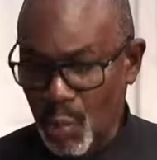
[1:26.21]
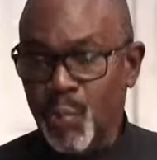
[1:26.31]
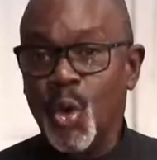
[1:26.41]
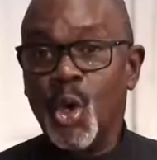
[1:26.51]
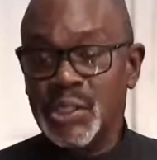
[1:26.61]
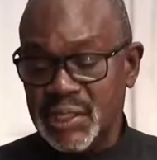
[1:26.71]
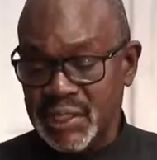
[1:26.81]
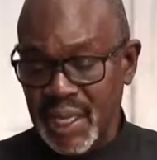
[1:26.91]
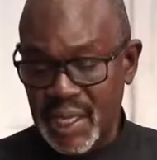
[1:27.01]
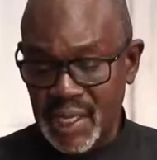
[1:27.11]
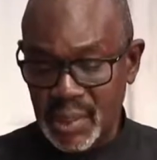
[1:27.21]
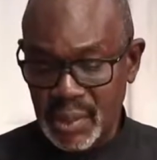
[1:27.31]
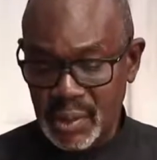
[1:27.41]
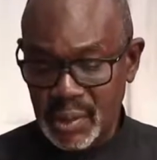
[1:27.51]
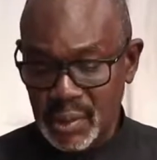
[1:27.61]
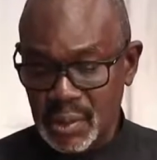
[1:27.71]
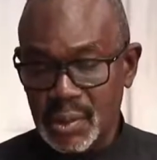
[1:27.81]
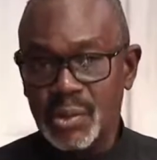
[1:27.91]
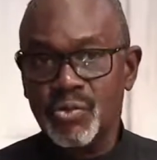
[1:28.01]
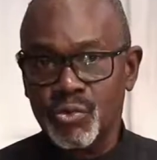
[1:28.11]
Poor today,
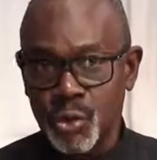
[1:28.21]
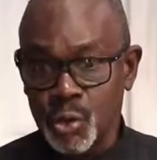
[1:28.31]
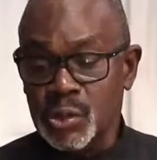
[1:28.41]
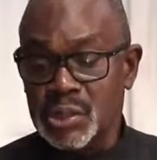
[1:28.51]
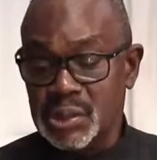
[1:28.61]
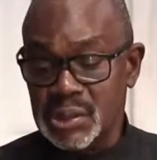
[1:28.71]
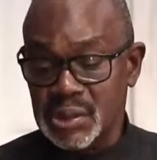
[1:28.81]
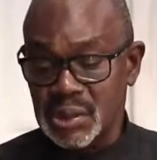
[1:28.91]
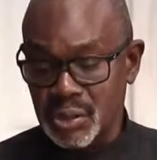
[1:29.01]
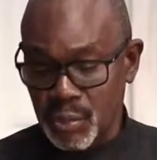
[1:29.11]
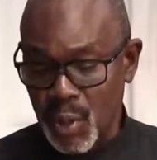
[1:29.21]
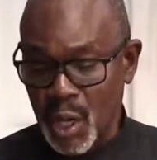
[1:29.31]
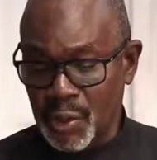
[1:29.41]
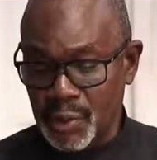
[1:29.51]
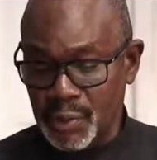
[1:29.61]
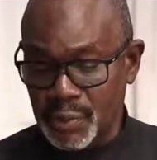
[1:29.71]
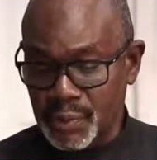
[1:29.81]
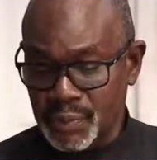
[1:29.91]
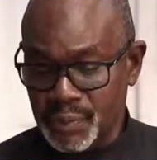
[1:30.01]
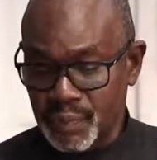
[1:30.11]
rulers tomorrow.
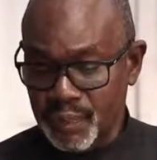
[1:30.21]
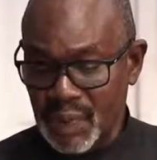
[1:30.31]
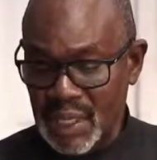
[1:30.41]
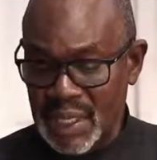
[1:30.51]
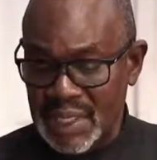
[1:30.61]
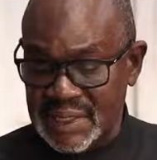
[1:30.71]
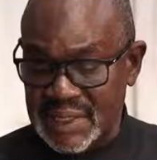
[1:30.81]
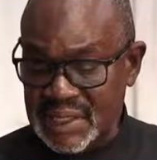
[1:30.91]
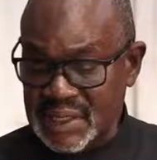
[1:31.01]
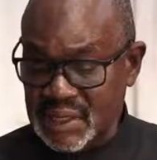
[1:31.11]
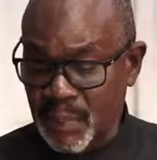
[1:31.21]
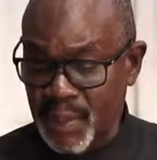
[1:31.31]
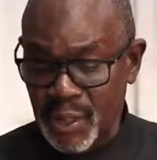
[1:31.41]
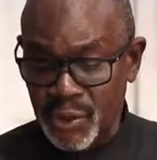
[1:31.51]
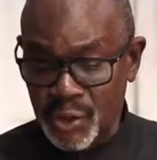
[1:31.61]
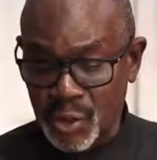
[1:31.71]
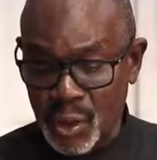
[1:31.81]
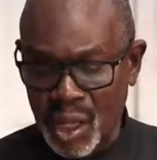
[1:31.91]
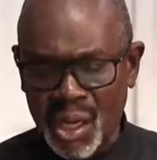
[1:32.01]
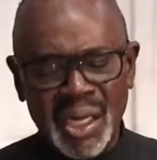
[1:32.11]
Sticks in a
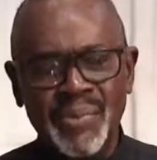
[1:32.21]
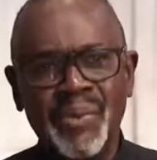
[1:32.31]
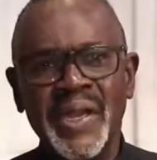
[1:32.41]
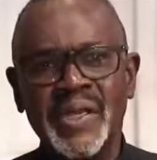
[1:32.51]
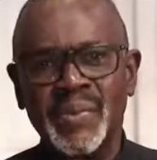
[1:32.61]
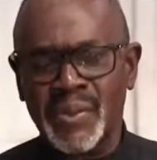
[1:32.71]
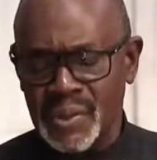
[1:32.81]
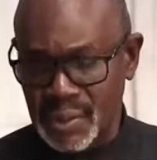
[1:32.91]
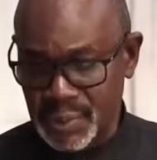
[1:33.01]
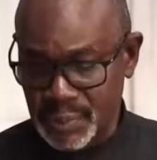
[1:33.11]
bundle are unbreakable.